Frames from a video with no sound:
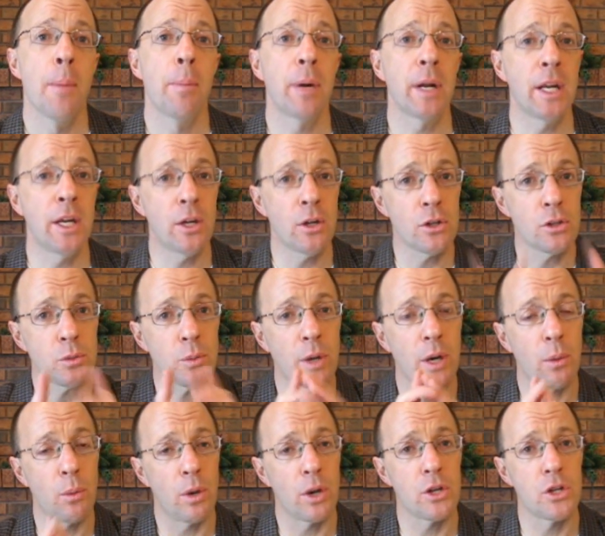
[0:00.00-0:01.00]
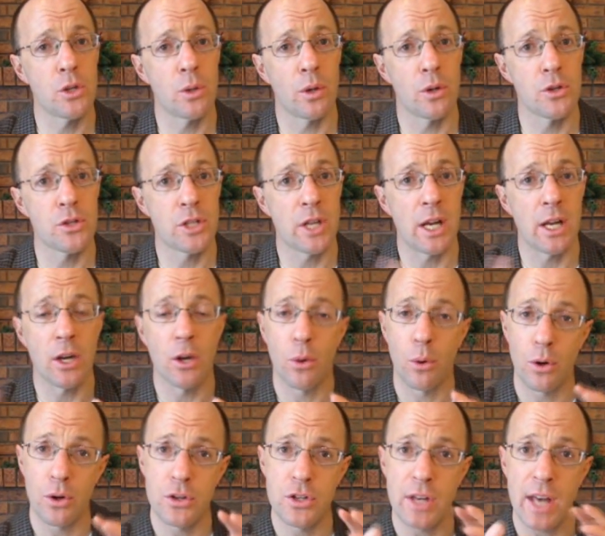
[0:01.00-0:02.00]
But here's what I want you to understand in
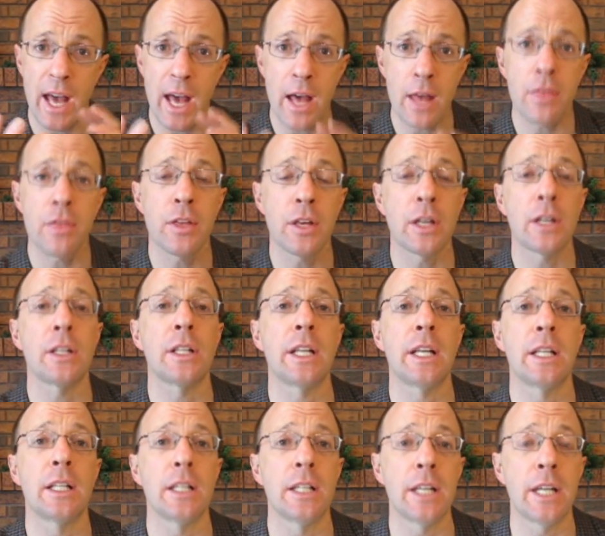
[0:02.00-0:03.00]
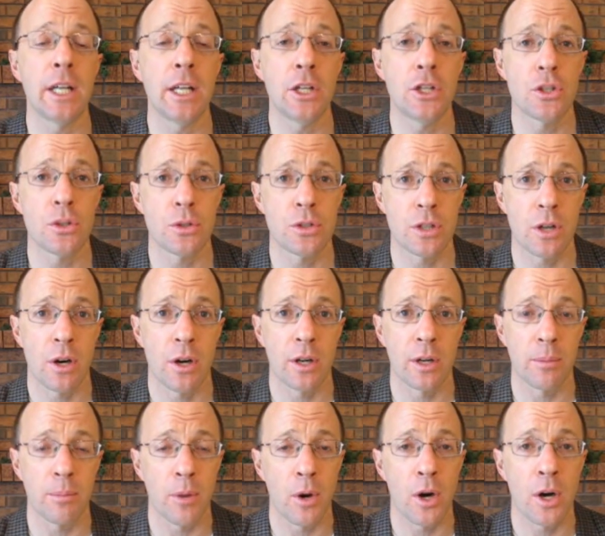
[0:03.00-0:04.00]
order to ethically lead your
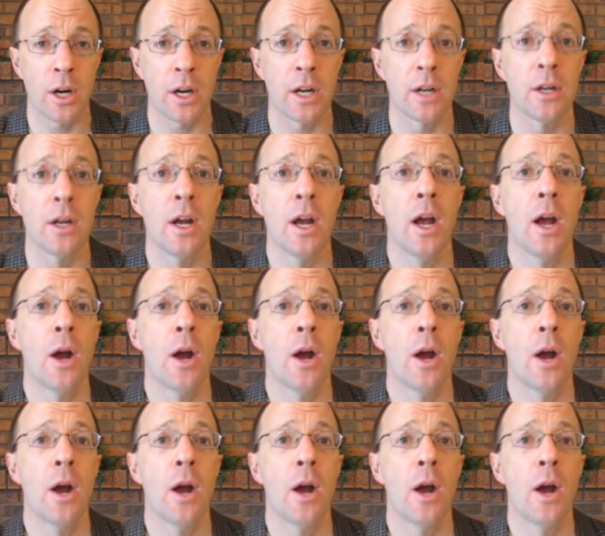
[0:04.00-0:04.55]
target market.